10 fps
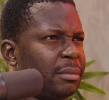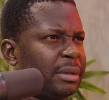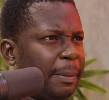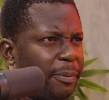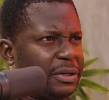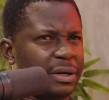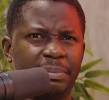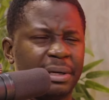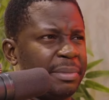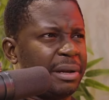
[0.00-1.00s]
Three point
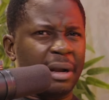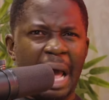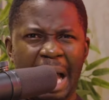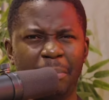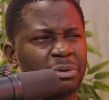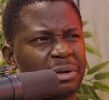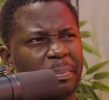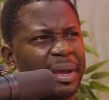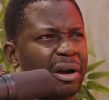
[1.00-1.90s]
something million. Yeah. How much do they pay in